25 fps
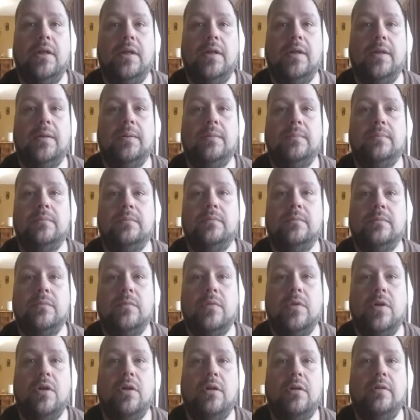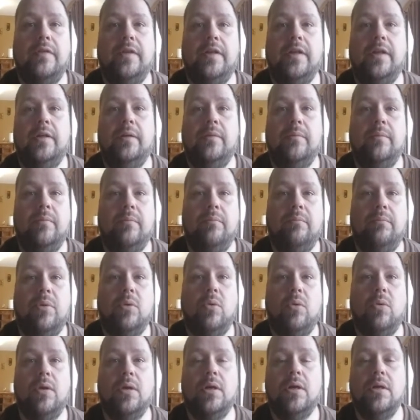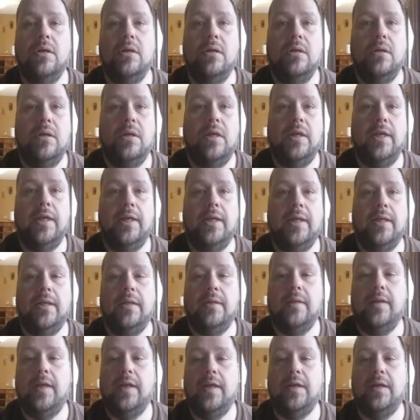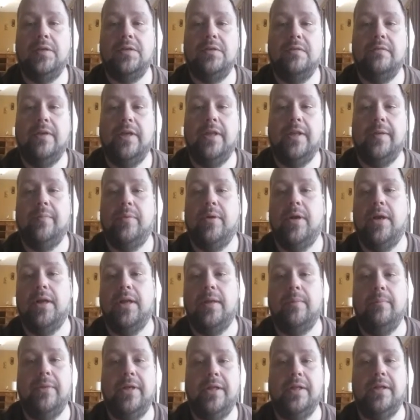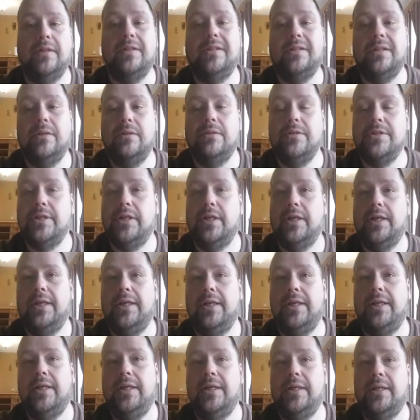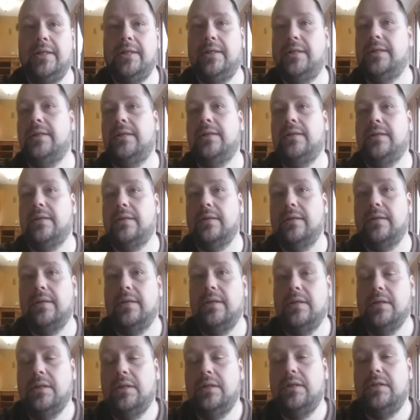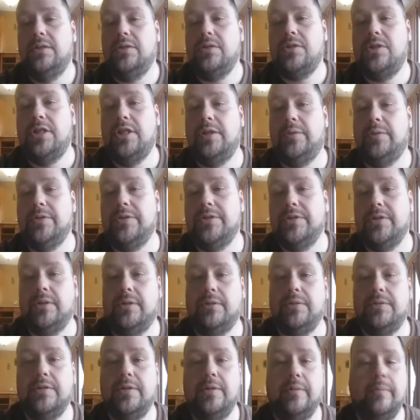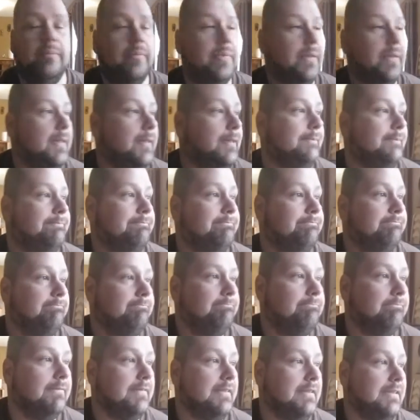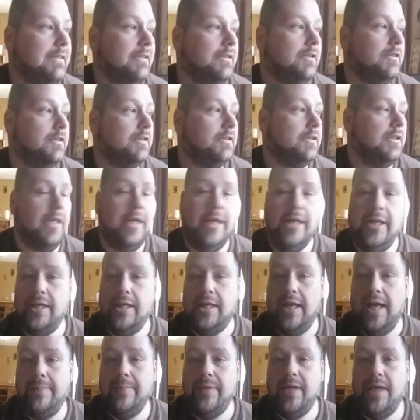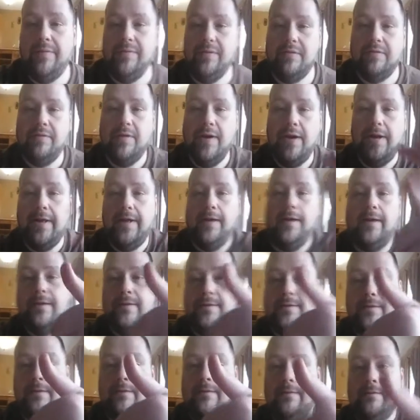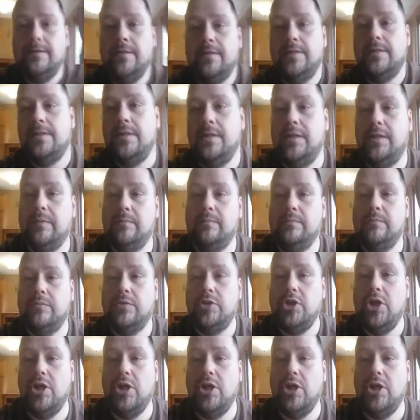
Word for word: um, coffee porter, and the Anderson Valley Briney Melon Gose, and you'll see the results. But hey, happy Effort Friday, guys! See you.